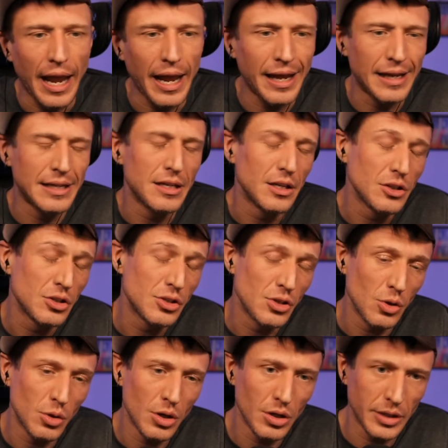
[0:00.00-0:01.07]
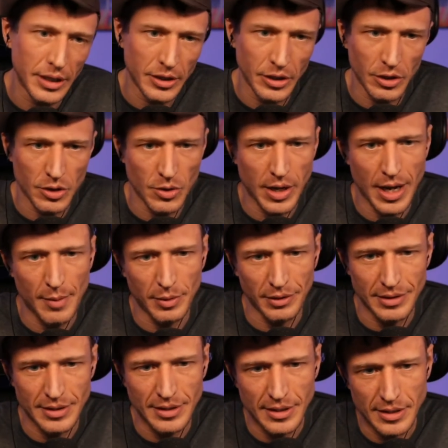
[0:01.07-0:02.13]
and so-called
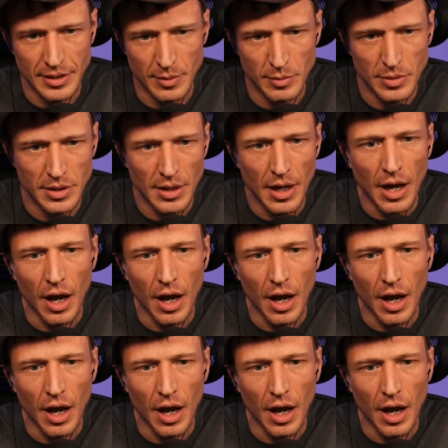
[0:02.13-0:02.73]
anarcho-capitalist systems